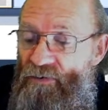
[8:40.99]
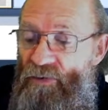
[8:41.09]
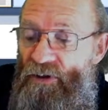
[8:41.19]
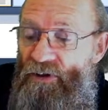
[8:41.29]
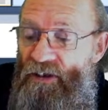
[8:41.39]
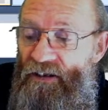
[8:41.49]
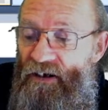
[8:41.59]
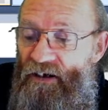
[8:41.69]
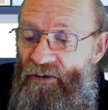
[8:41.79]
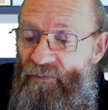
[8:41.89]
will then
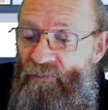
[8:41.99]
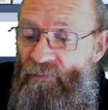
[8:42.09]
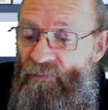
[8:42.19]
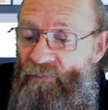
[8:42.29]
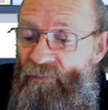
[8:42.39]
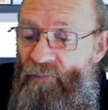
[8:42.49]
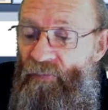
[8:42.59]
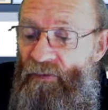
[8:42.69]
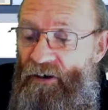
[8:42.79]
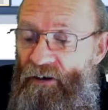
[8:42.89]
run.
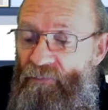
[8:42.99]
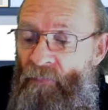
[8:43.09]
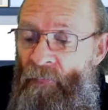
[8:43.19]
Okay.